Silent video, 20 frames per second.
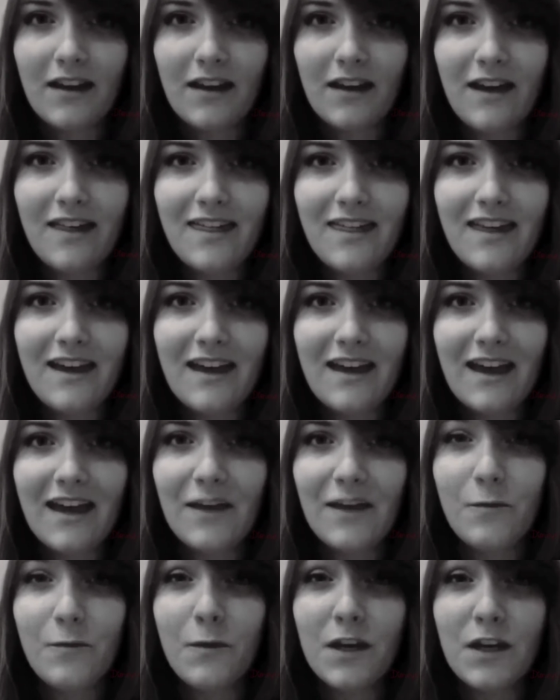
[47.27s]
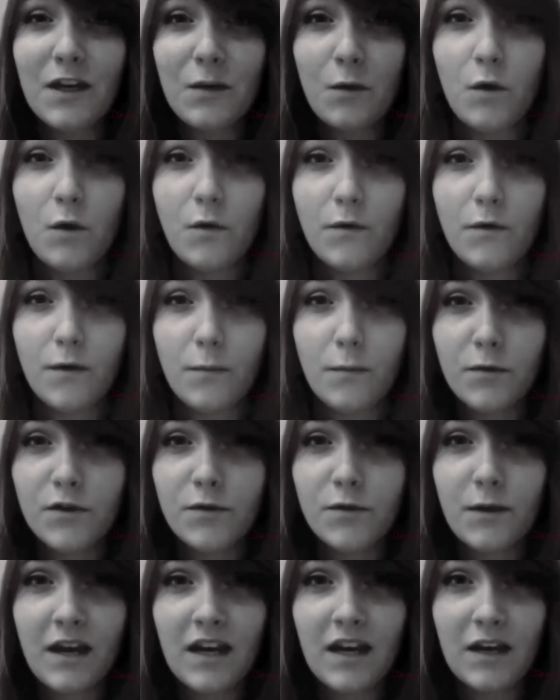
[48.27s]
I think I can win you over,
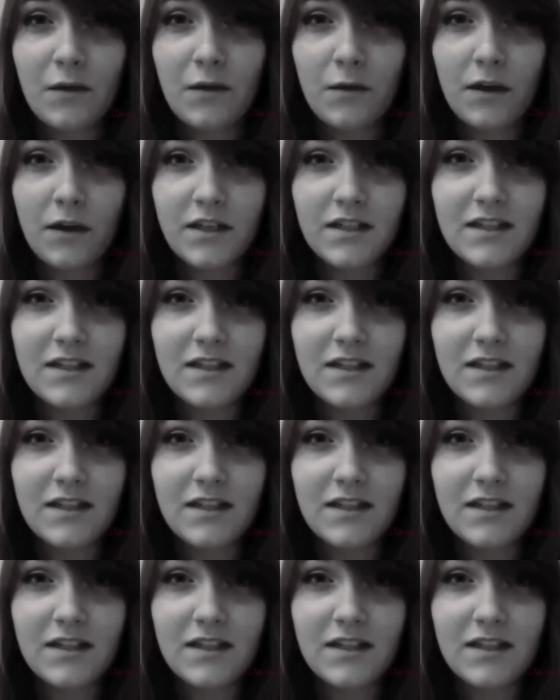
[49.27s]
persuade you onto